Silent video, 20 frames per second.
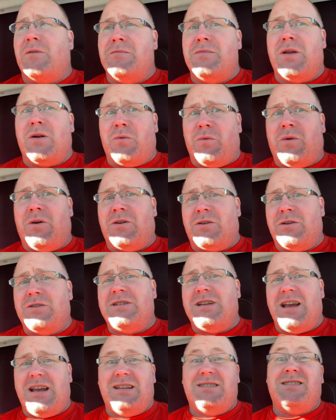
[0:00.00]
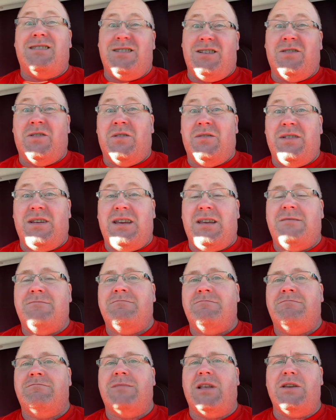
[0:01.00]
their water tanks in the RV.
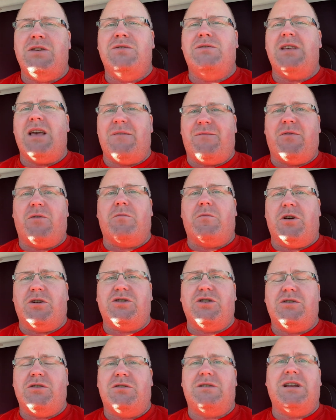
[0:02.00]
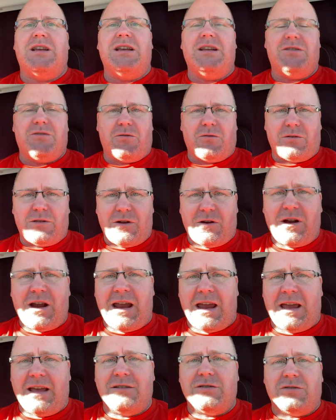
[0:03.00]
They use that for brushing their teeth or their
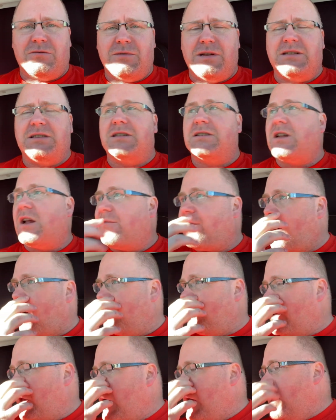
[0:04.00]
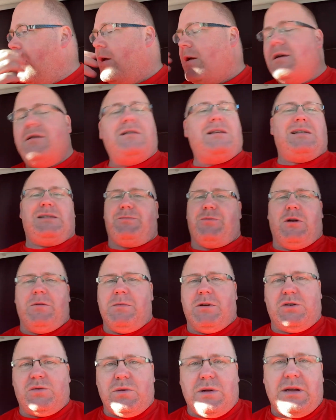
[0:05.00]
hands or rinsing stuff off. And that's pretty
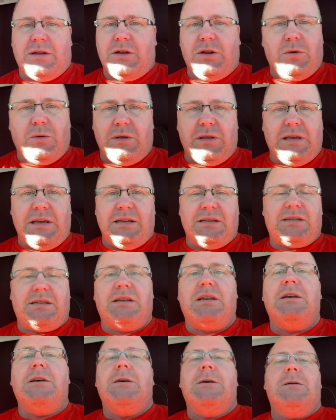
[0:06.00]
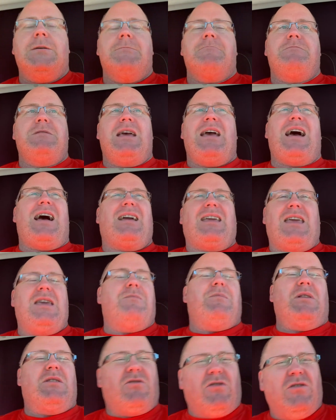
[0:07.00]
much what I do with this. Yeah, I
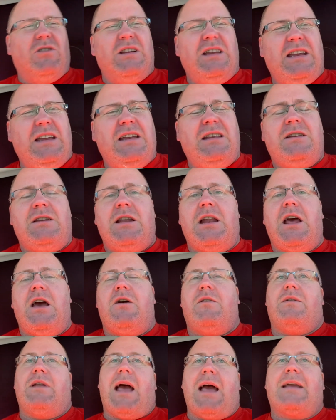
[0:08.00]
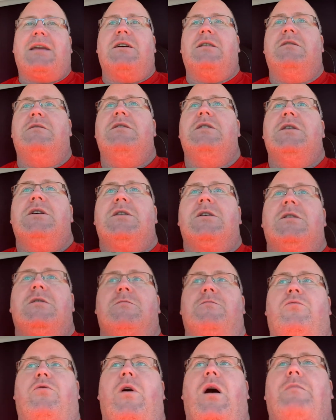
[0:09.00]
keep it clean, you know, and I could
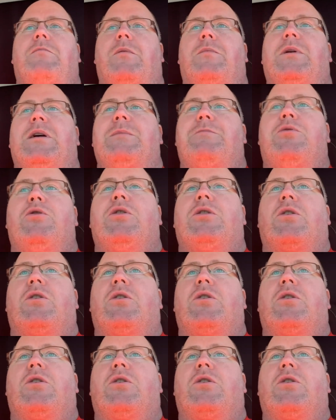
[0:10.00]
probably put a